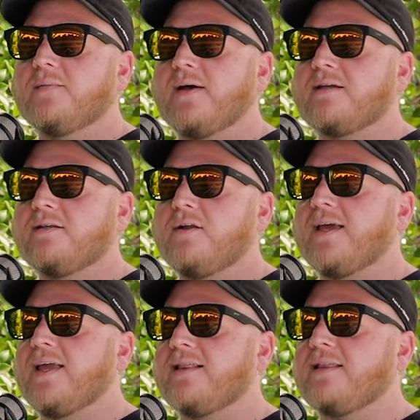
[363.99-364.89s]
I'm like, "No,
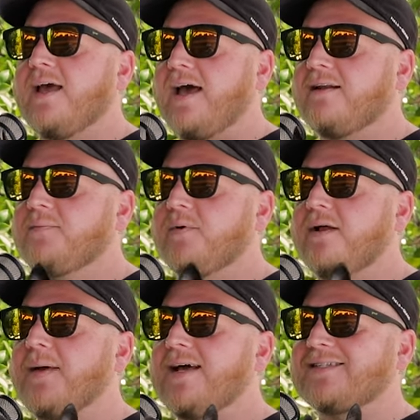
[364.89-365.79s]
I get that, but
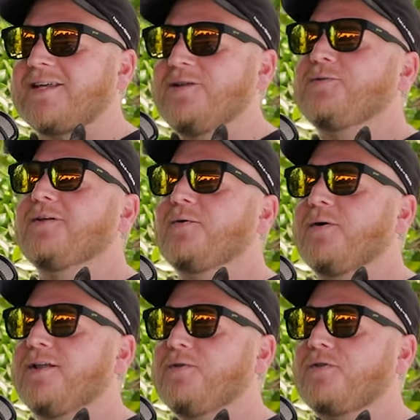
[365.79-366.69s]
I'm asking you, like,
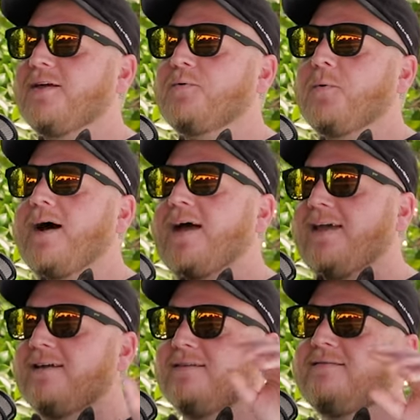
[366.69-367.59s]
what do you think? Why?"